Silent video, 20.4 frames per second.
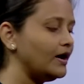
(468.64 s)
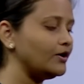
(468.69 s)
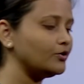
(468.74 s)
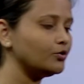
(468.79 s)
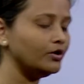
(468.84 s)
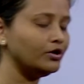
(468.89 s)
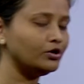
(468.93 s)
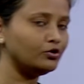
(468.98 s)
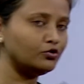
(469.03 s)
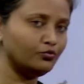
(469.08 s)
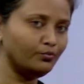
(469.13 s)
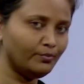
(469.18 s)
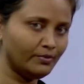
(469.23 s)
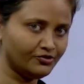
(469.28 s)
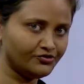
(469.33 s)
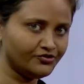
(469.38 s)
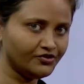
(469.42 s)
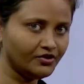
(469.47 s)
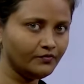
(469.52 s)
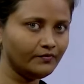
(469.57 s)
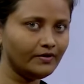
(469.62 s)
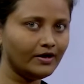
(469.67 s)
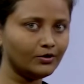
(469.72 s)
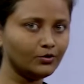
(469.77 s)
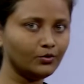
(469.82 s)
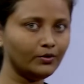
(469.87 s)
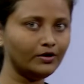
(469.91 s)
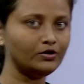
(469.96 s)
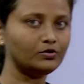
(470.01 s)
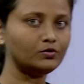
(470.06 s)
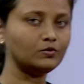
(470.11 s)
are going to measure, we are
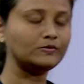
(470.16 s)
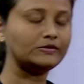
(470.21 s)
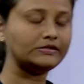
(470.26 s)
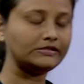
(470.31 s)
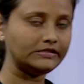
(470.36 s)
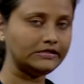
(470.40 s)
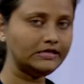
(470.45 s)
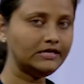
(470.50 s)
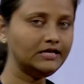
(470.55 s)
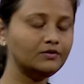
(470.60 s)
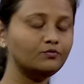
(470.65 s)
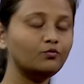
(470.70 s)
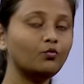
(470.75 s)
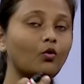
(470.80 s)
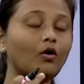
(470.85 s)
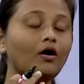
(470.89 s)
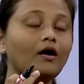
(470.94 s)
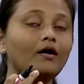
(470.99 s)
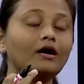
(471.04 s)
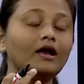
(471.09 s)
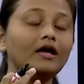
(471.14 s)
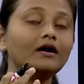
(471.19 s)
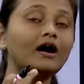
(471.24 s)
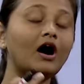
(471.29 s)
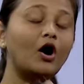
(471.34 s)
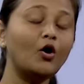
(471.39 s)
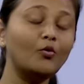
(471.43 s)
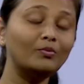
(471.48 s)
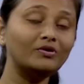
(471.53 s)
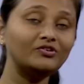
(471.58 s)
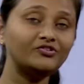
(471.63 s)
going to see like
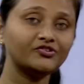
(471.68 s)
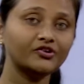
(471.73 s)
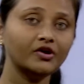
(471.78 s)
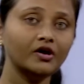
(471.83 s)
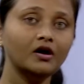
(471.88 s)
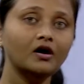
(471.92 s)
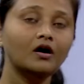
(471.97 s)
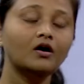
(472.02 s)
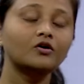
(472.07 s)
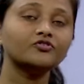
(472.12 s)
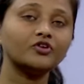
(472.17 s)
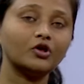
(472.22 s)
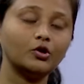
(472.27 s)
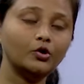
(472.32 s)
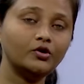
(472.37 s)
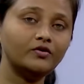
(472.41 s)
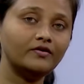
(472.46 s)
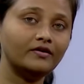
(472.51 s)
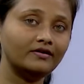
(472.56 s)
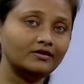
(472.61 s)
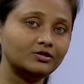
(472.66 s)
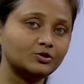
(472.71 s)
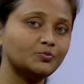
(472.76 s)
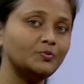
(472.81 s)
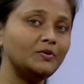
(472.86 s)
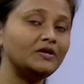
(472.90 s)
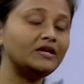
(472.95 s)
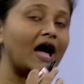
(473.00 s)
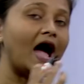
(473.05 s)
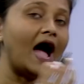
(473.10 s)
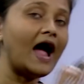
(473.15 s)
how much solute is
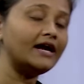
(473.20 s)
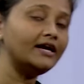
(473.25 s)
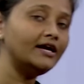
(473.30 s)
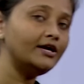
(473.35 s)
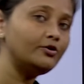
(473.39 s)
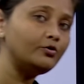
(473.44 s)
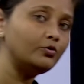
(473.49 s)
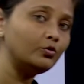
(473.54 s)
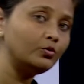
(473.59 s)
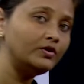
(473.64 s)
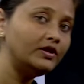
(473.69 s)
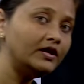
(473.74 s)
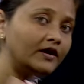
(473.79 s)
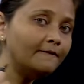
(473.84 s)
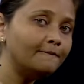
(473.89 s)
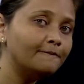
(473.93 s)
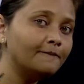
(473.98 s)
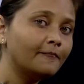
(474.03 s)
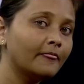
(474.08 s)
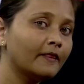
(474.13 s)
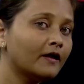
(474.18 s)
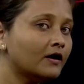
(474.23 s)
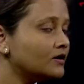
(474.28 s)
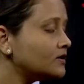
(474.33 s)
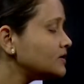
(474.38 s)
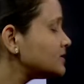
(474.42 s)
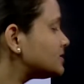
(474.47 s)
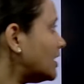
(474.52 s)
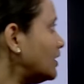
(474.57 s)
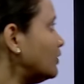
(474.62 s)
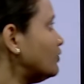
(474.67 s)
being added to the
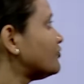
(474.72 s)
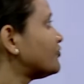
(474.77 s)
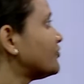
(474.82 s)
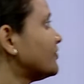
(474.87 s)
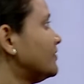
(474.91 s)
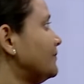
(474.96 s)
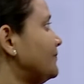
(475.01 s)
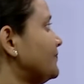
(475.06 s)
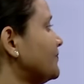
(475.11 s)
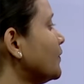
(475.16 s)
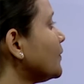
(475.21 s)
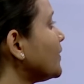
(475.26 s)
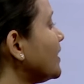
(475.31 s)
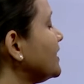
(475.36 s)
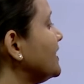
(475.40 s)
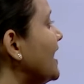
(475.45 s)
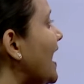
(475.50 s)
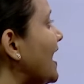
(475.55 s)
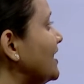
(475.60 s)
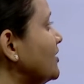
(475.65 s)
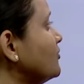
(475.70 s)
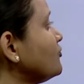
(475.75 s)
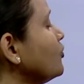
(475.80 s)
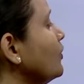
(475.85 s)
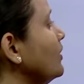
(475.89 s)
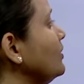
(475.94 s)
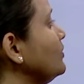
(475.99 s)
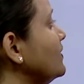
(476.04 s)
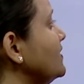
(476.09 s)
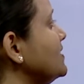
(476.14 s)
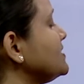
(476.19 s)
solution. Okay, that is
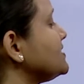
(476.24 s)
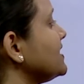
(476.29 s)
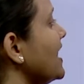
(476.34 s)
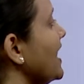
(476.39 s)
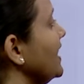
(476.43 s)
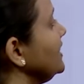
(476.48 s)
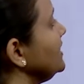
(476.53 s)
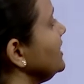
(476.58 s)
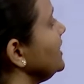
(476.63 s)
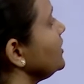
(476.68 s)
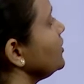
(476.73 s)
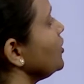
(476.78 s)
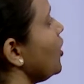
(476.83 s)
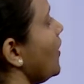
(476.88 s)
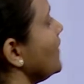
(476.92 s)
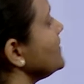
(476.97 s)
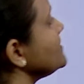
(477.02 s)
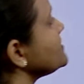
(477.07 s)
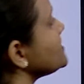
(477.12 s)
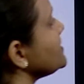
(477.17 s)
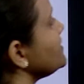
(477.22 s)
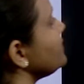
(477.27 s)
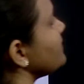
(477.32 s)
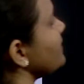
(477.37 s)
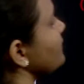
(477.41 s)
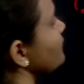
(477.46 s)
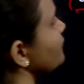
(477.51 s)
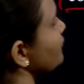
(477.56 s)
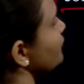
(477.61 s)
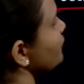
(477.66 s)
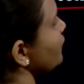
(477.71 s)
going to decide the
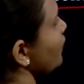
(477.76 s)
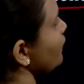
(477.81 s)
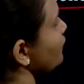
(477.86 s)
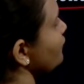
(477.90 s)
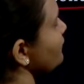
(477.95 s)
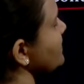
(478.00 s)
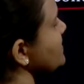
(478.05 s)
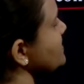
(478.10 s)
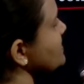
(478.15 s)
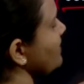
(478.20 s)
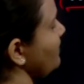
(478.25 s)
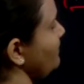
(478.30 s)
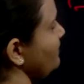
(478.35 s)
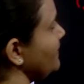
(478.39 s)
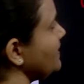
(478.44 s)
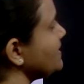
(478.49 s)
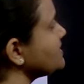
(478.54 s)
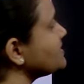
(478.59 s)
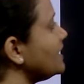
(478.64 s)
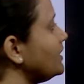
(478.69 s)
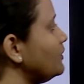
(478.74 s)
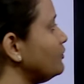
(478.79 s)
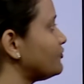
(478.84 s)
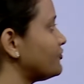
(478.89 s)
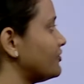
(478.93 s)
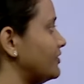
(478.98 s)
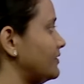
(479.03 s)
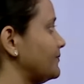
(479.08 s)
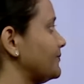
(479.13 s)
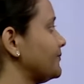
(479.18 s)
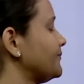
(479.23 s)
concentration of the complete
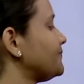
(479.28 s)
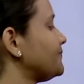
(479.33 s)
solution.